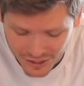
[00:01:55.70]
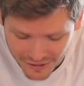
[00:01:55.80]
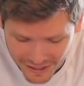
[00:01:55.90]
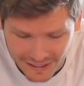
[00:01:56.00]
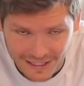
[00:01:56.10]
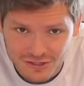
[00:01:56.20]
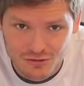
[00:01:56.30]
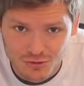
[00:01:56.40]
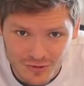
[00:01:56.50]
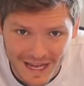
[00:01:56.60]
So I thought, let's
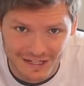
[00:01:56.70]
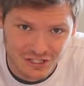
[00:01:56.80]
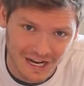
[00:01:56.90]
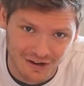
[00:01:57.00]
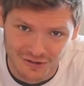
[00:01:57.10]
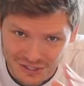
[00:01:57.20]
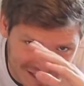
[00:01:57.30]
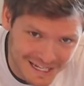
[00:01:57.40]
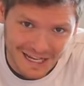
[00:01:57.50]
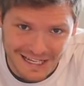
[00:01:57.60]
do that challenge
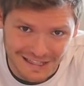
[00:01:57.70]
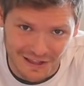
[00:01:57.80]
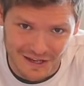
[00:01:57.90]
a decade